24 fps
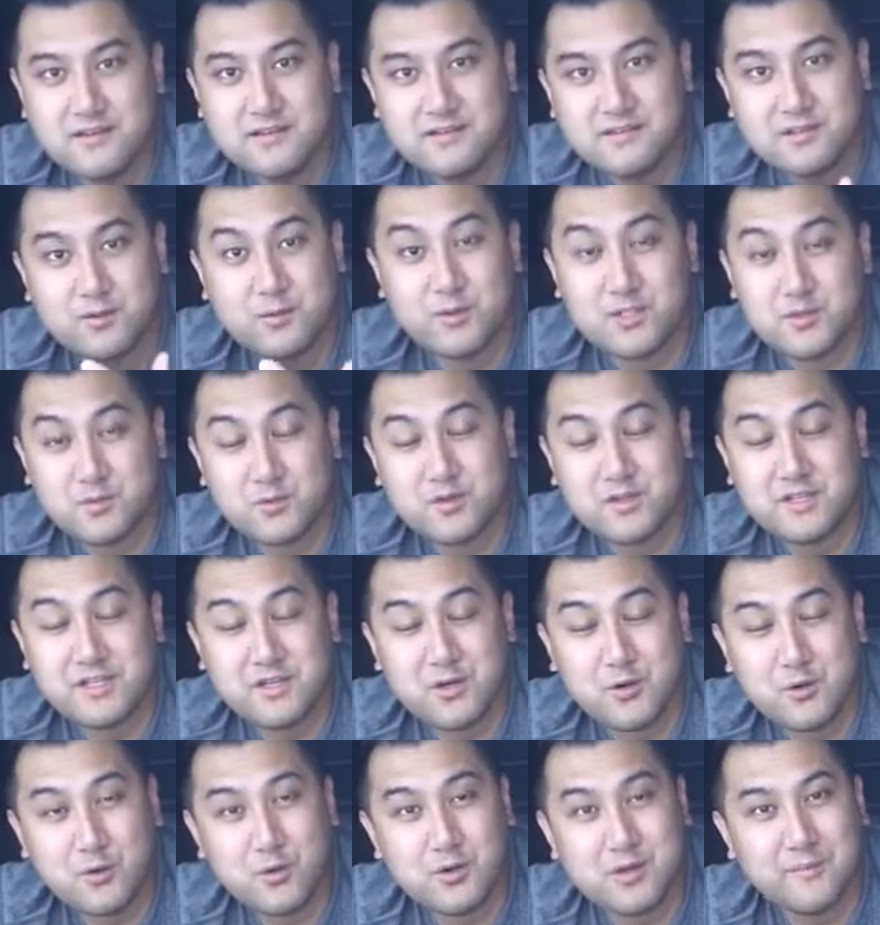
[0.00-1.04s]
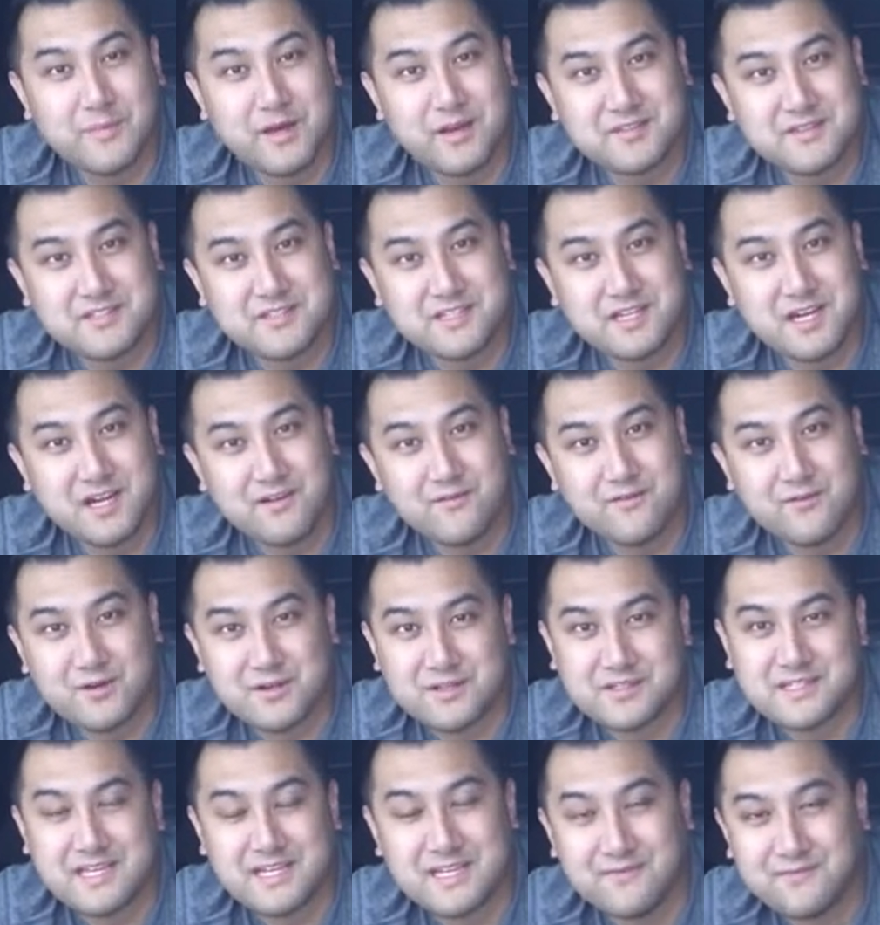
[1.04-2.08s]
So what's really cool about this
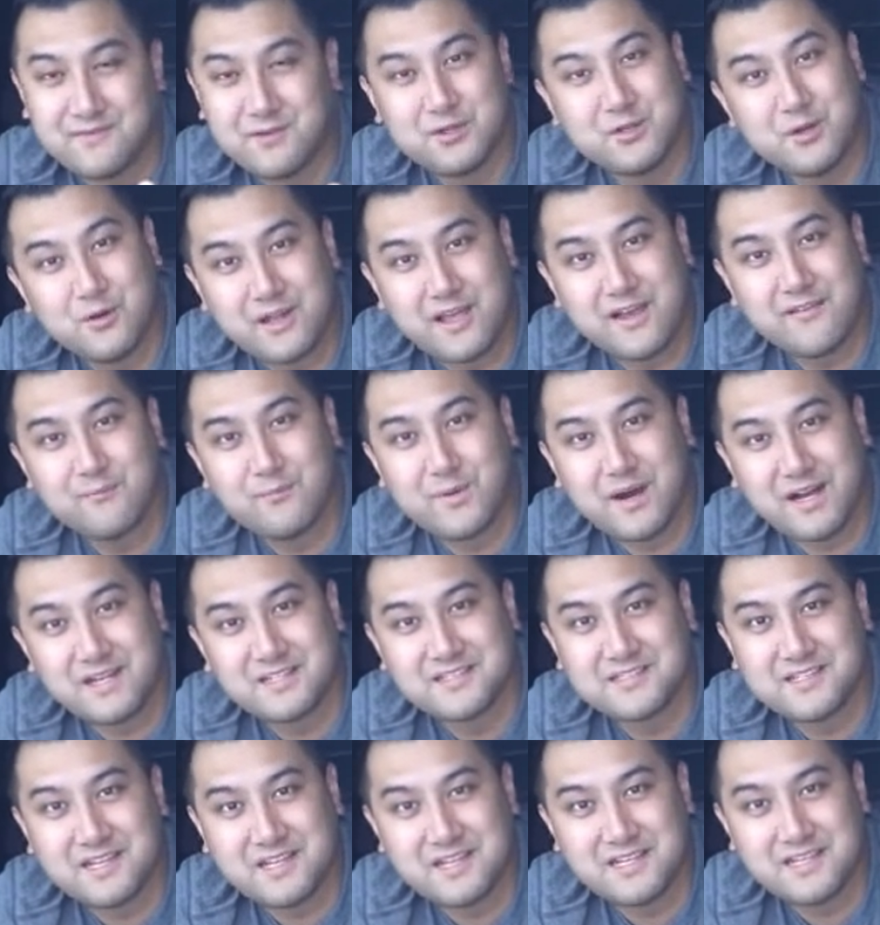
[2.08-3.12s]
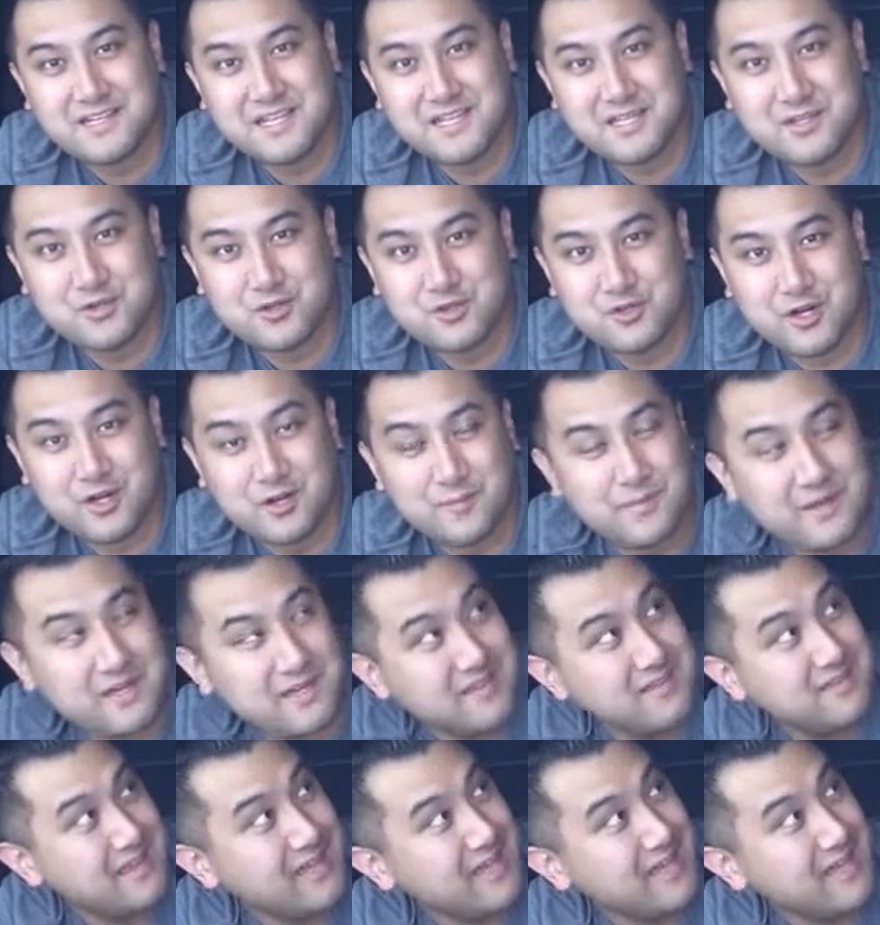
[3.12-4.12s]
cover is that if you don't have box lighting in your truck bed,